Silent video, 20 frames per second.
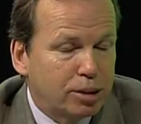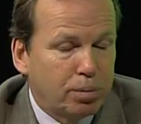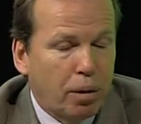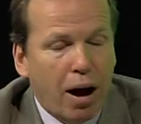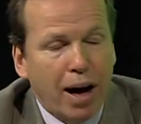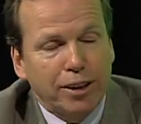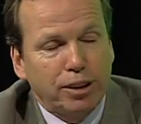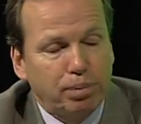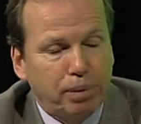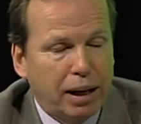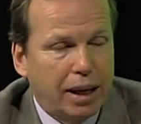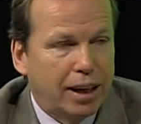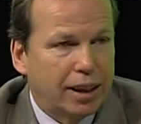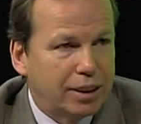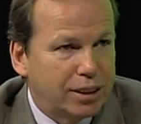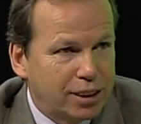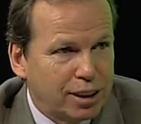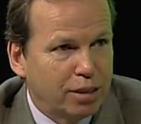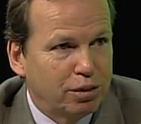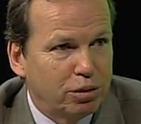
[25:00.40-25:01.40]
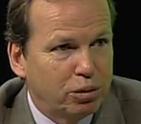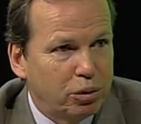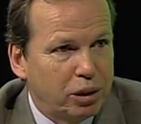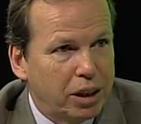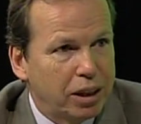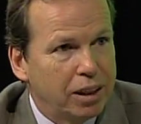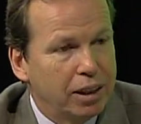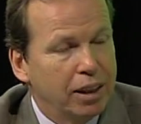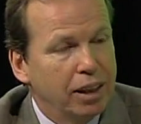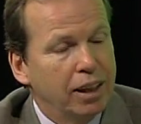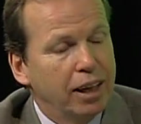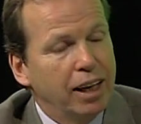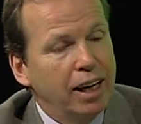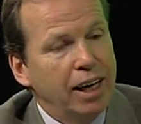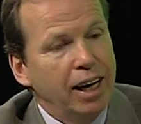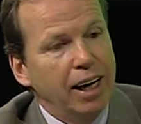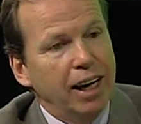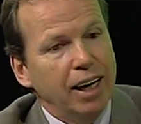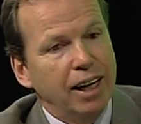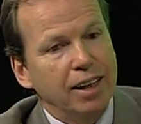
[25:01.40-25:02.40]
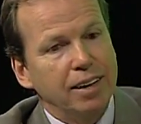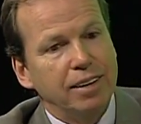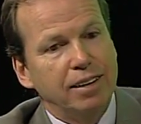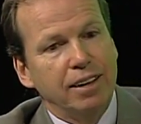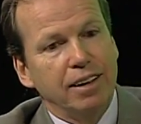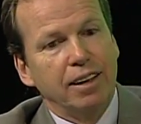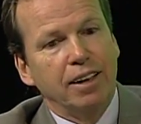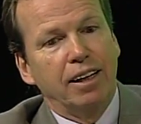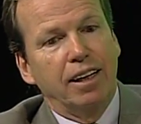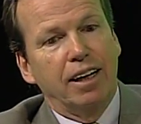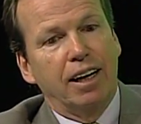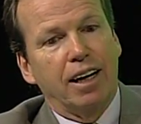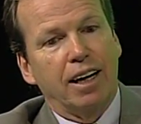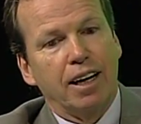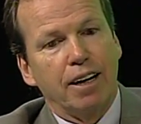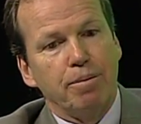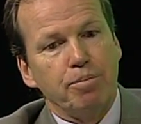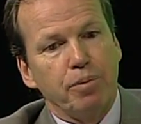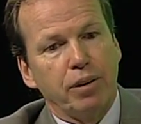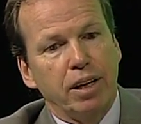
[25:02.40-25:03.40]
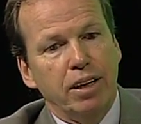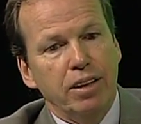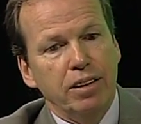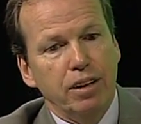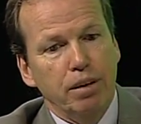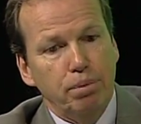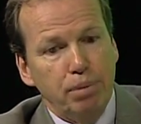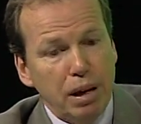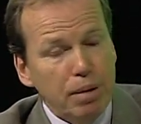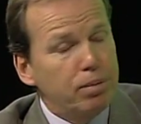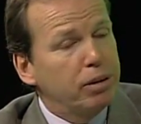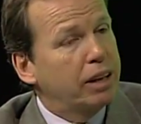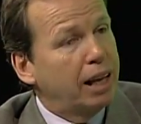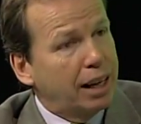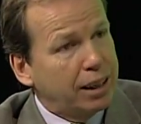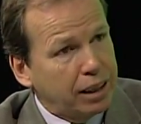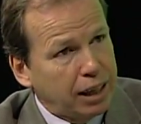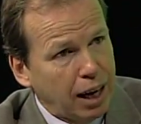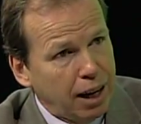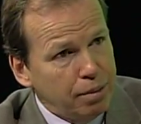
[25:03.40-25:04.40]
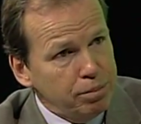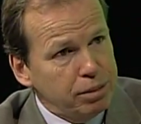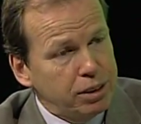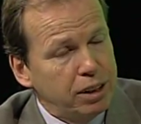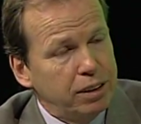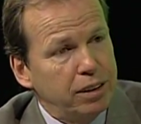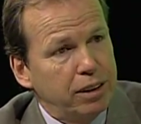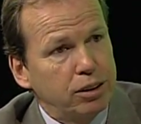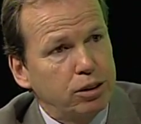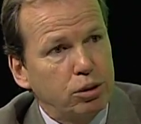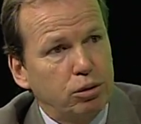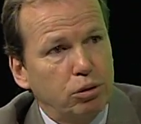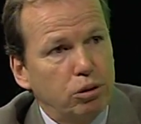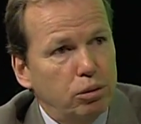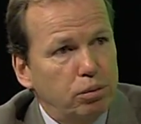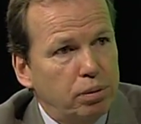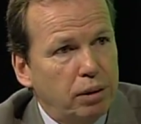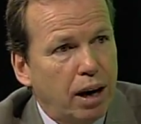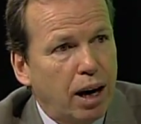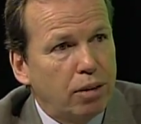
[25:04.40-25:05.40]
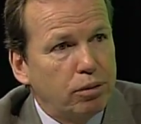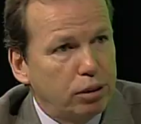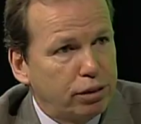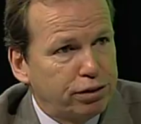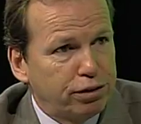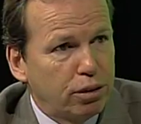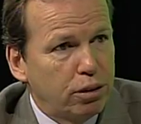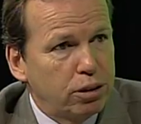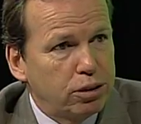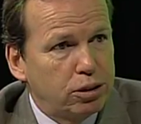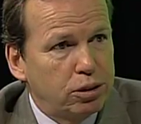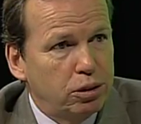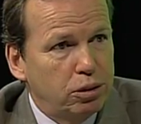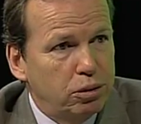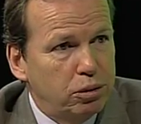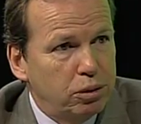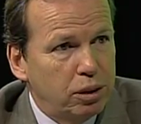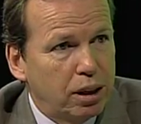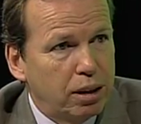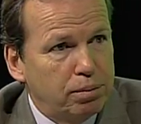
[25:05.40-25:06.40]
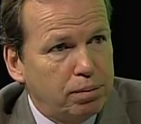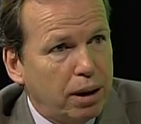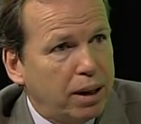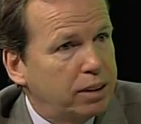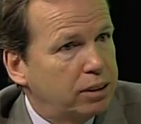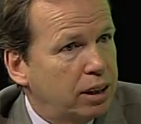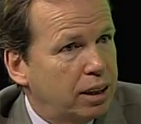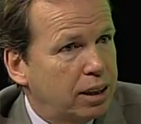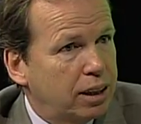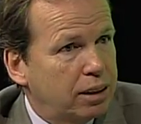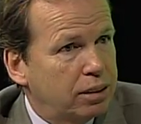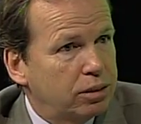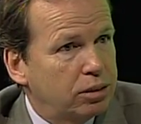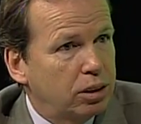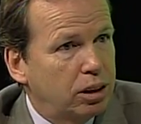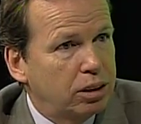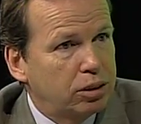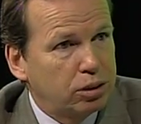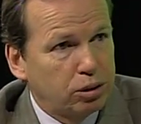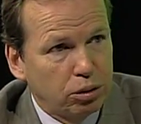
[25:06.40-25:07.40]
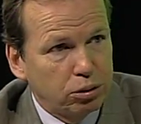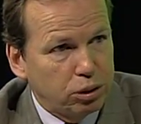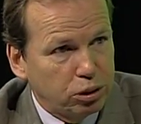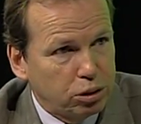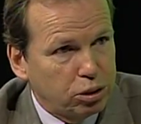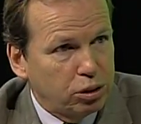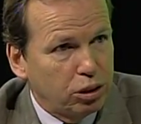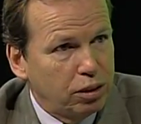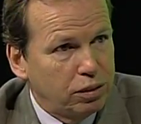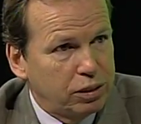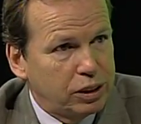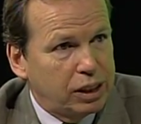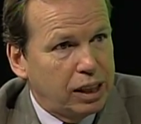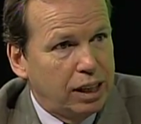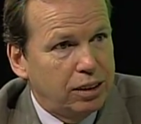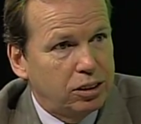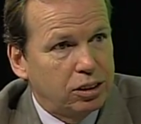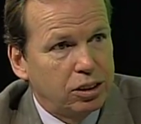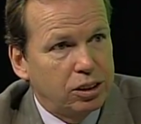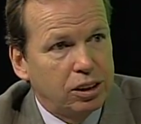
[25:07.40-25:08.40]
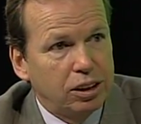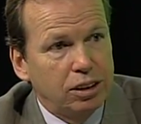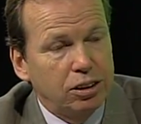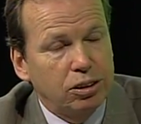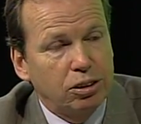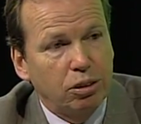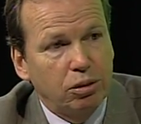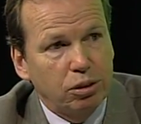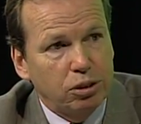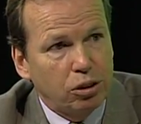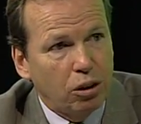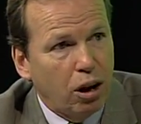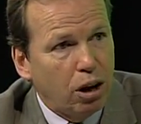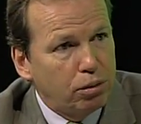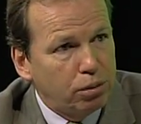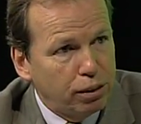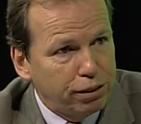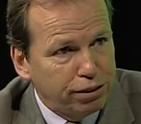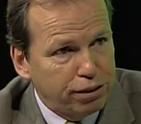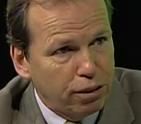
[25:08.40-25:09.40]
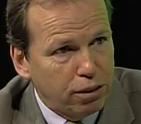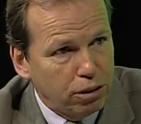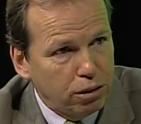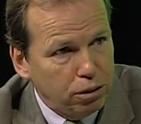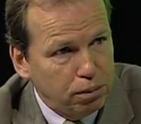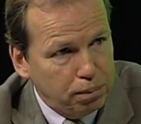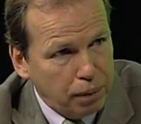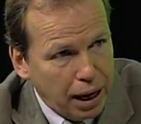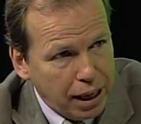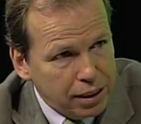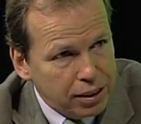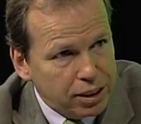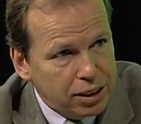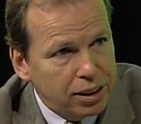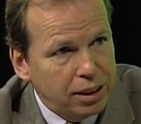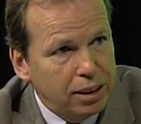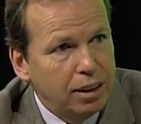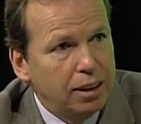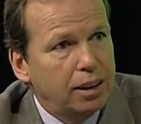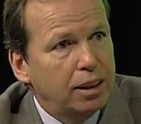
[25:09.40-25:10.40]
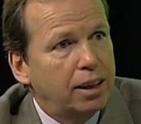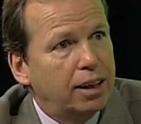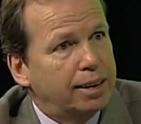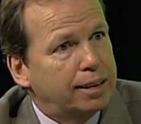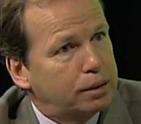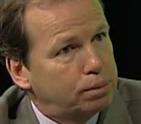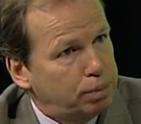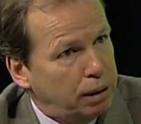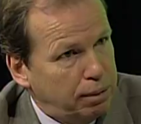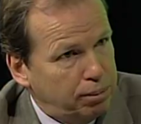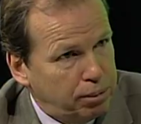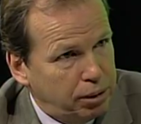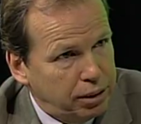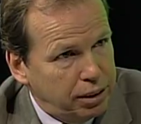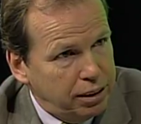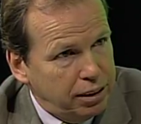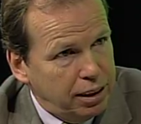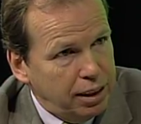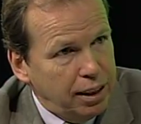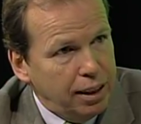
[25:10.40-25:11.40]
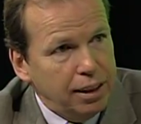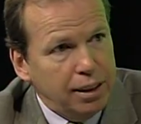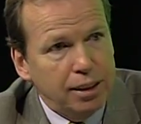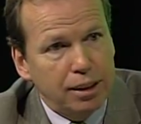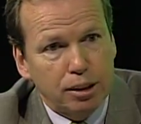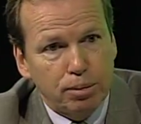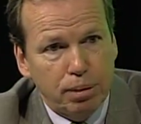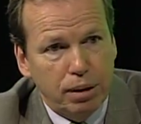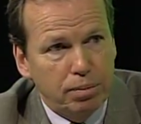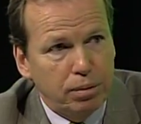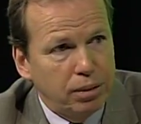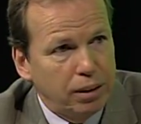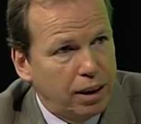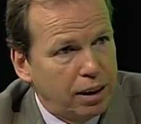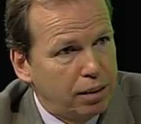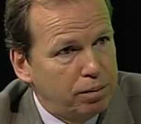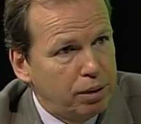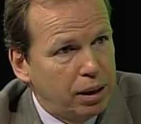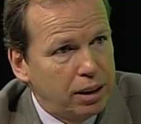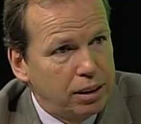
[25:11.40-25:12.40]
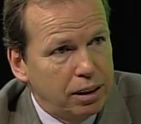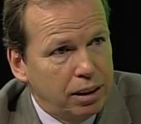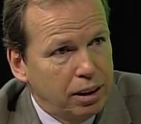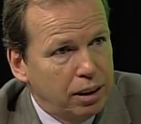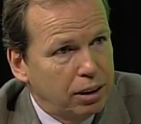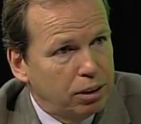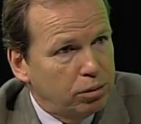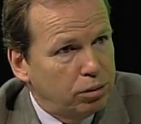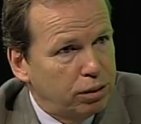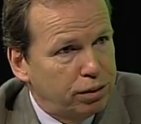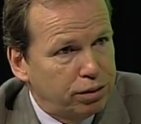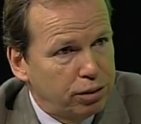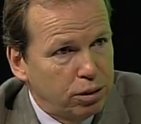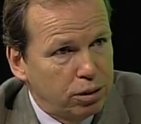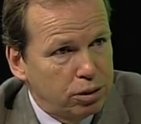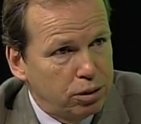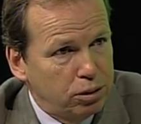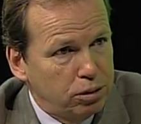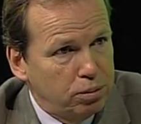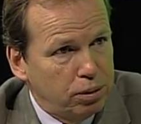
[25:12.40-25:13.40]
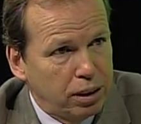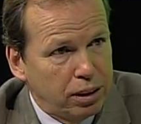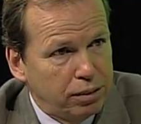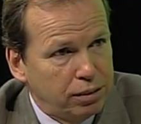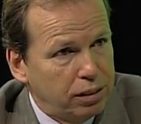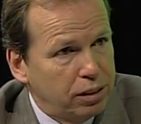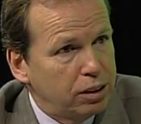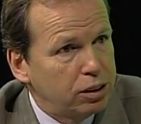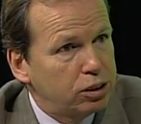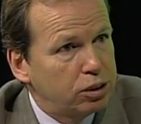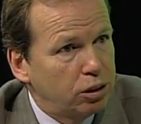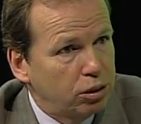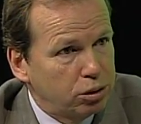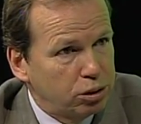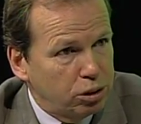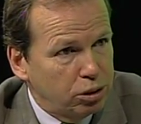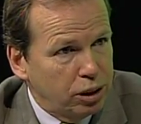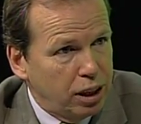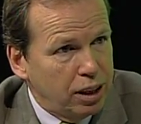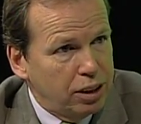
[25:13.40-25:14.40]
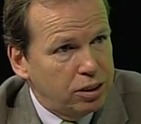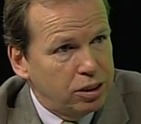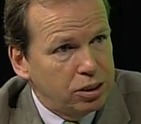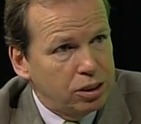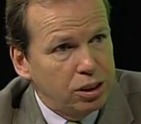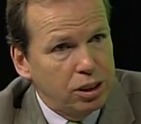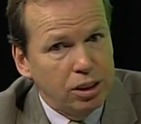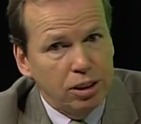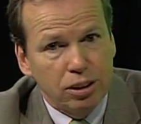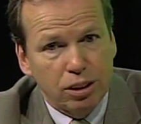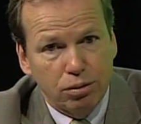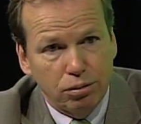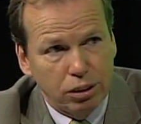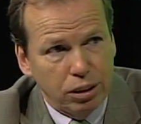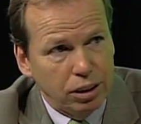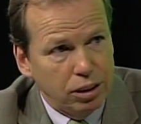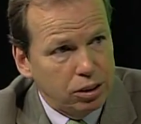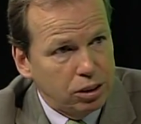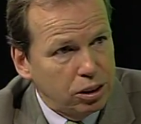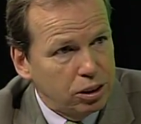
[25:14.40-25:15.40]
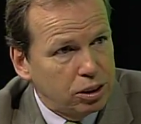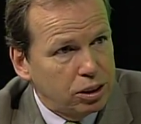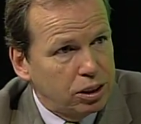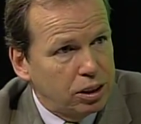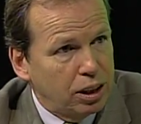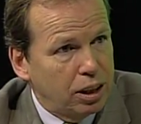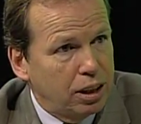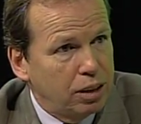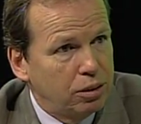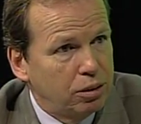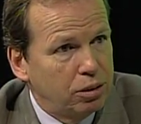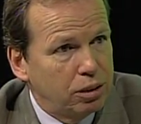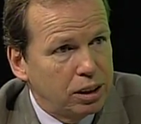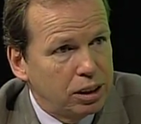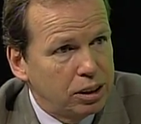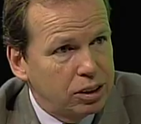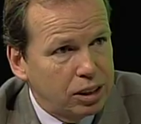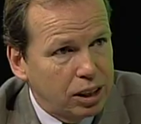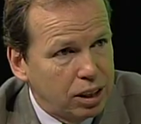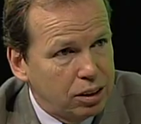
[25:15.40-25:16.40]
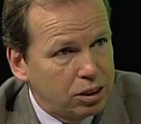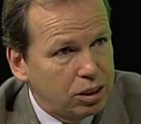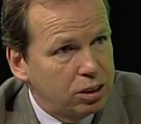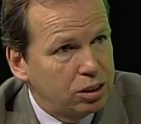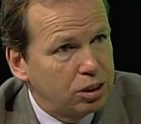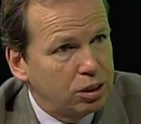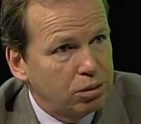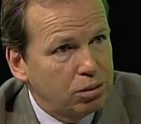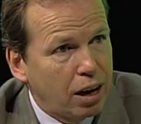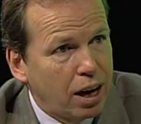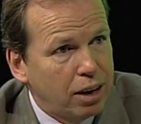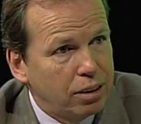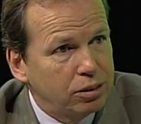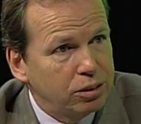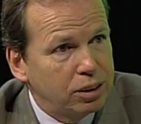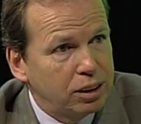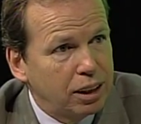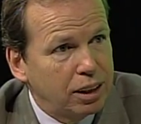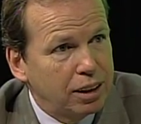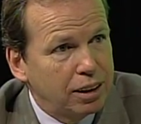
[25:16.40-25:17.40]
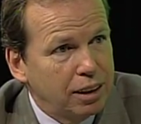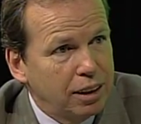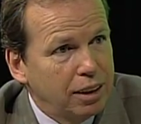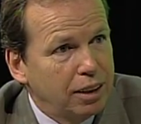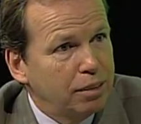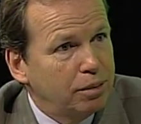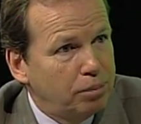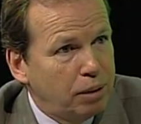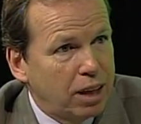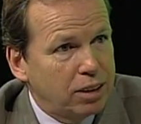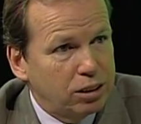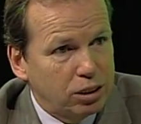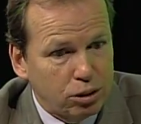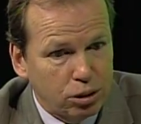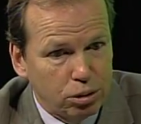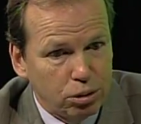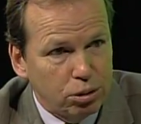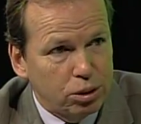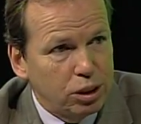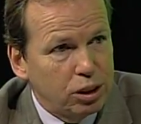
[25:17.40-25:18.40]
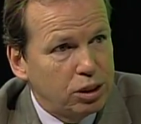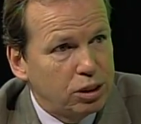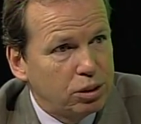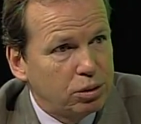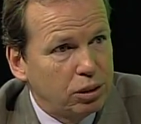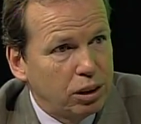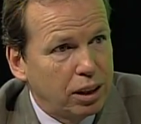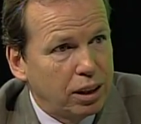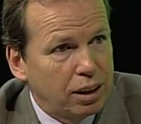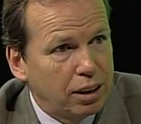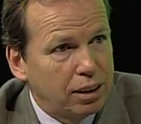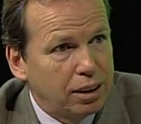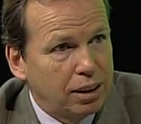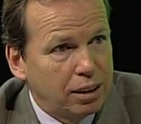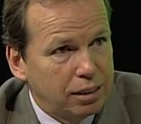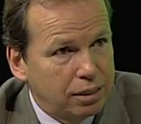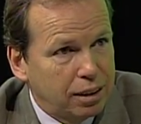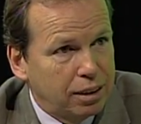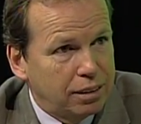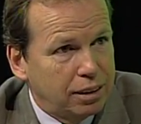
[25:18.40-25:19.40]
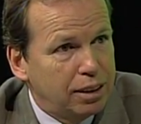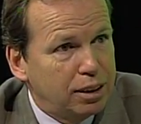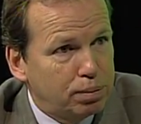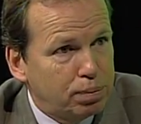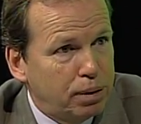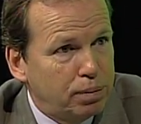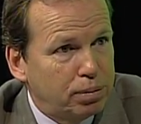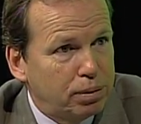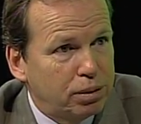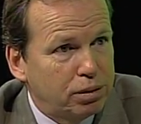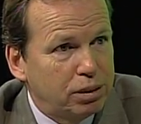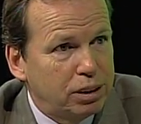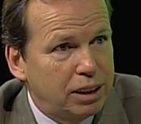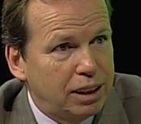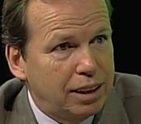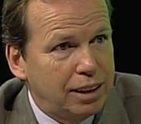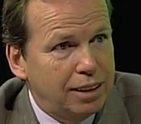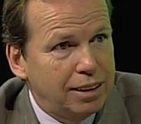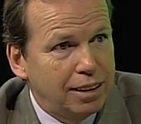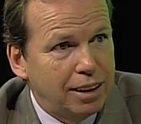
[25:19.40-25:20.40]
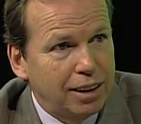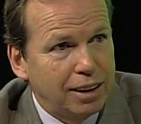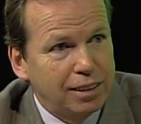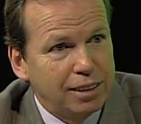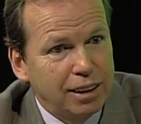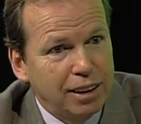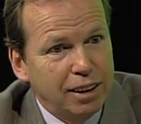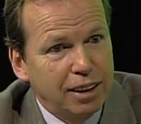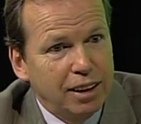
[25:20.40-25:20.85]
pots, pans, silverware, and the people that come to this group are referred to by social service agencies. So it's all referral based. It's people in need. It's people that have been referred to by the various social agencies and religious organizations around Massachusetts, and these people are in need. And